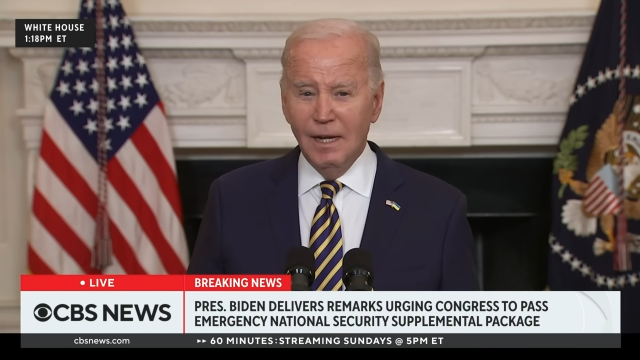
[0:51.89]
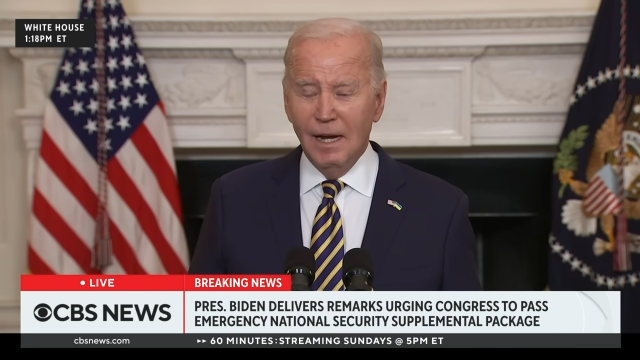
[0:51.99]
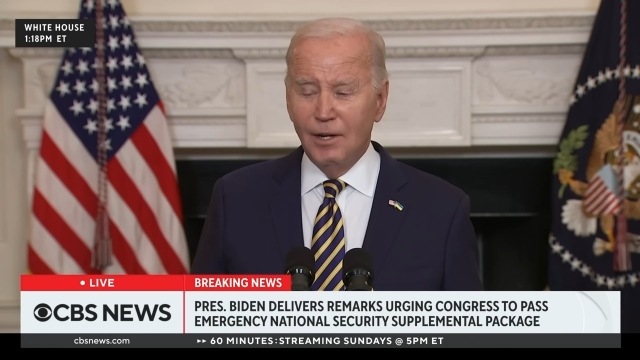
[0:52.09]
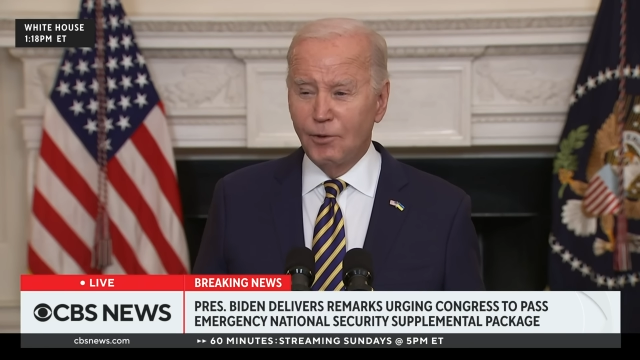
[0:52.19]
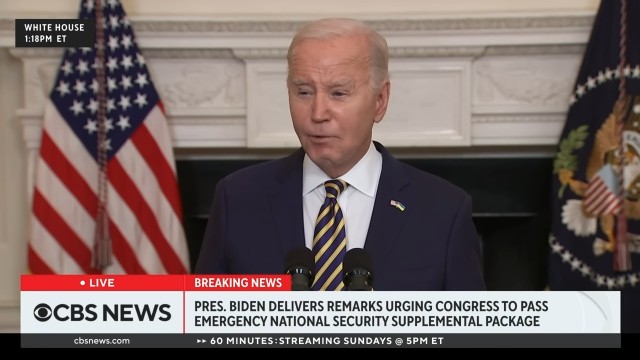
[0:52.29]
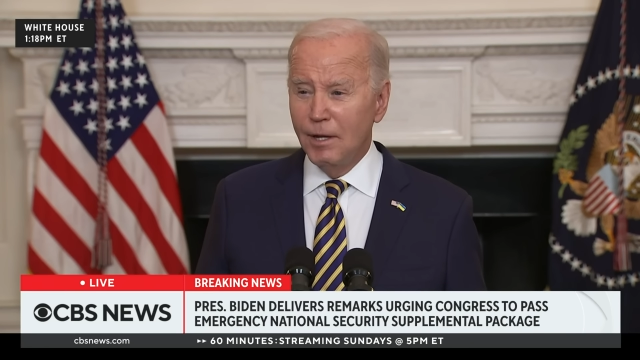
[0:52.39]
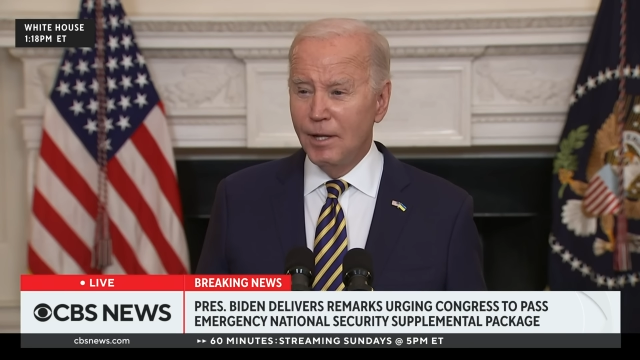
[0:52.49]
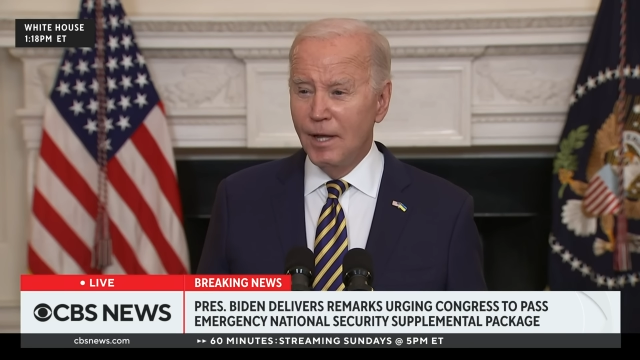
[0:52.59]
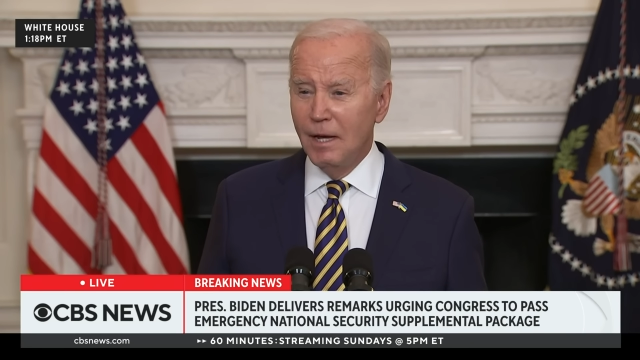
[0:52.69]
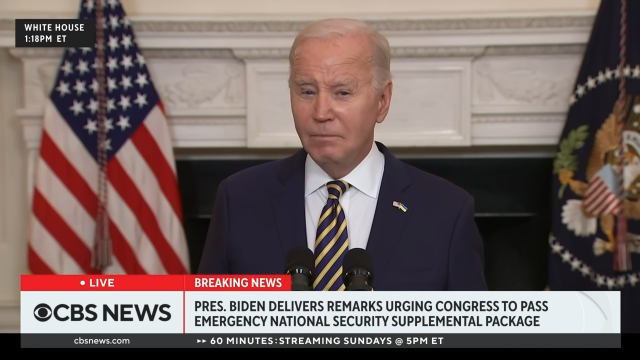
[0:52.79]
and
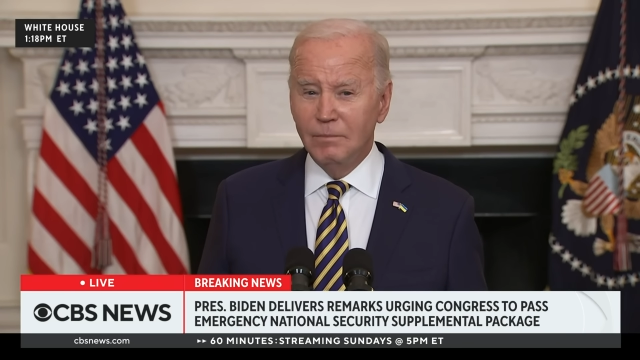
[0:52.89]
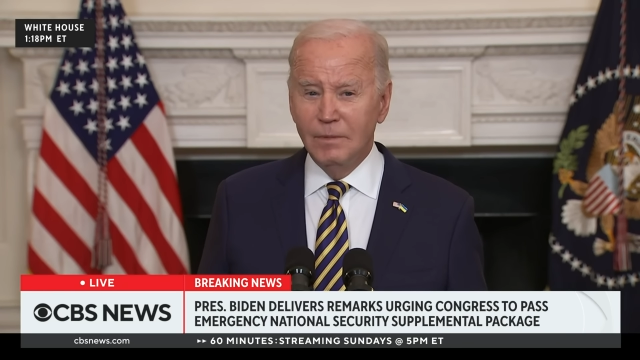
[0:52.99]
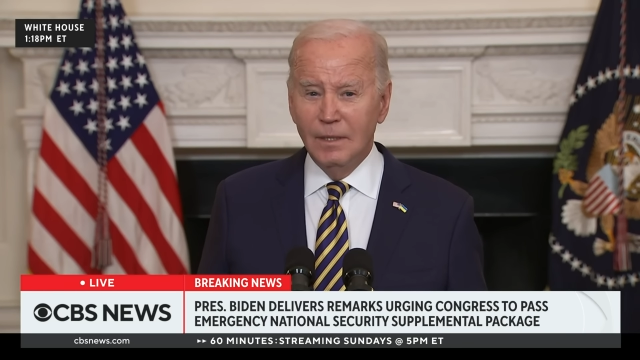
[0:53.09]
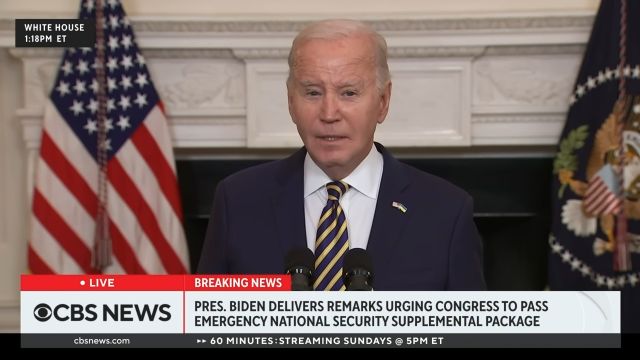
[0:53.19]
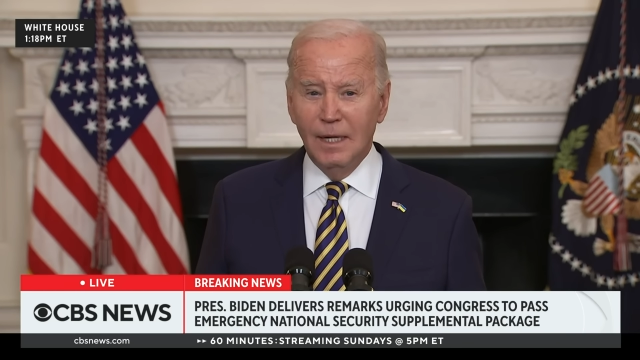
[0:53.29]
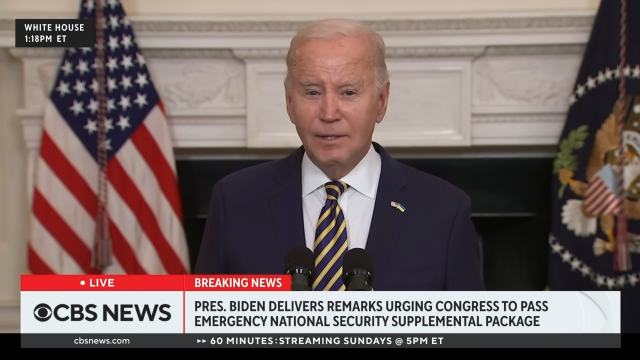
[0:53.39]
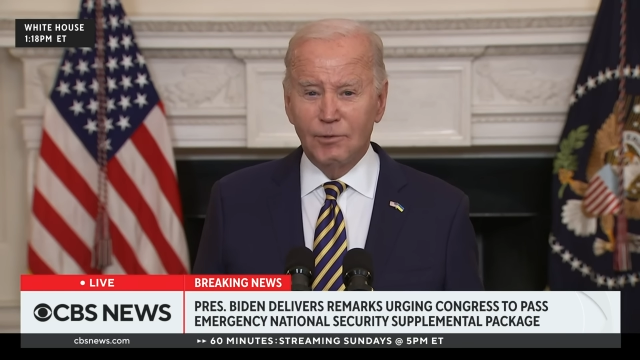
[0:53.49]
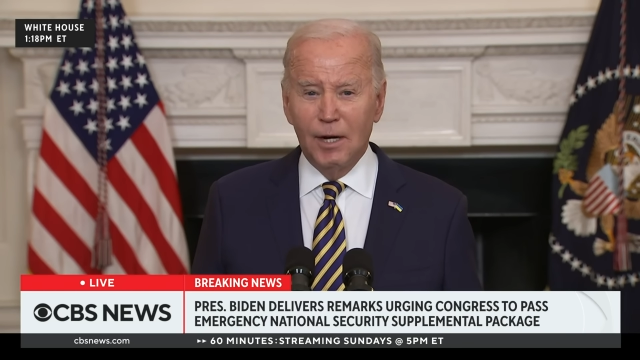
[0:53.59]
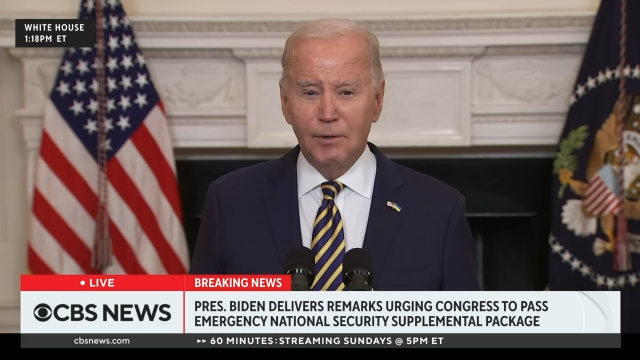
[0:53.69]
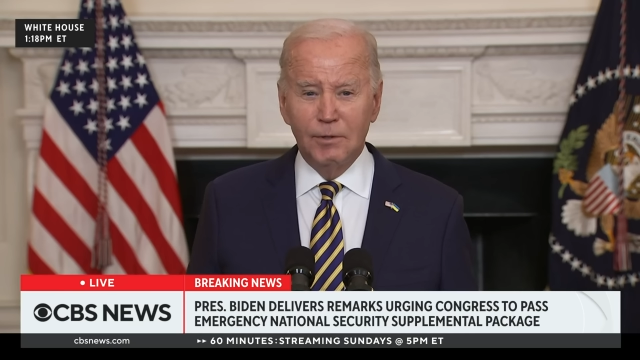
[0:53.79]
threaten them and
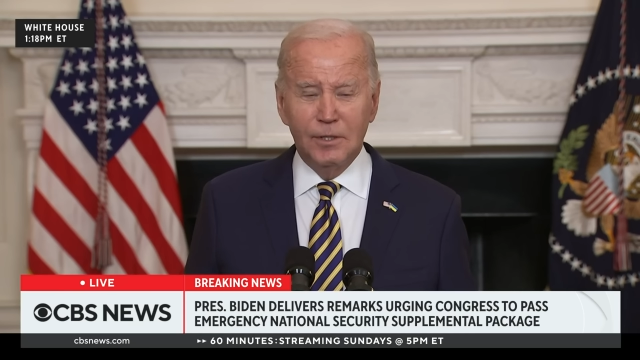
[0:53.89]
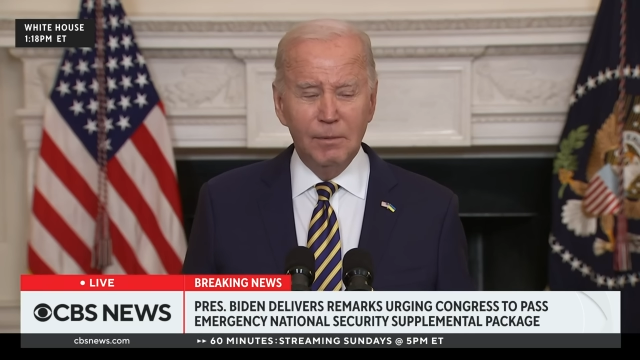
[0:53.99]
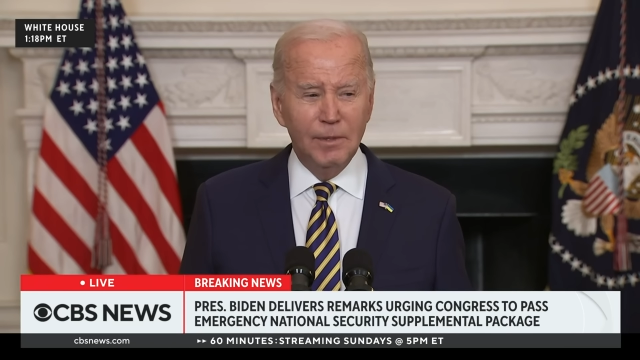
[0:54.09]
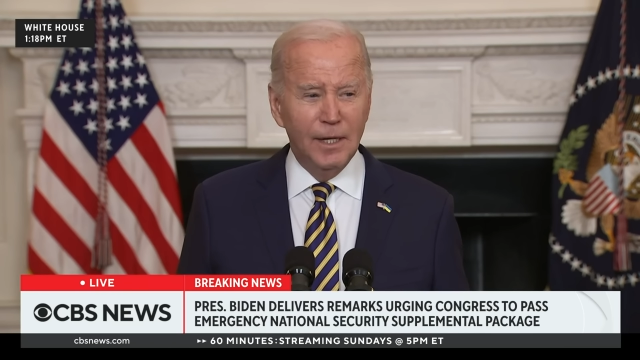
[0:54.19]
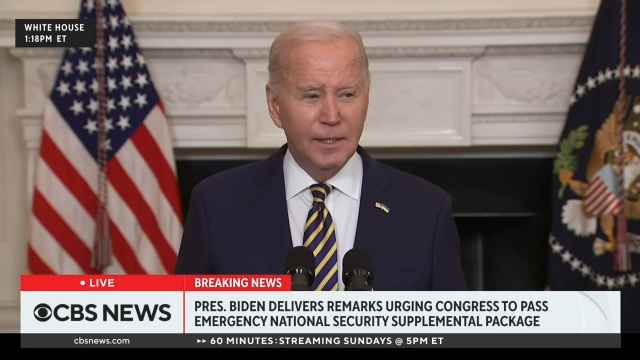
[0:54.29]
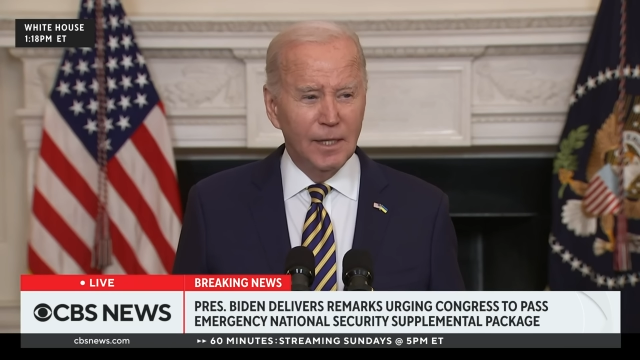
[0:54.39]
try to intimidate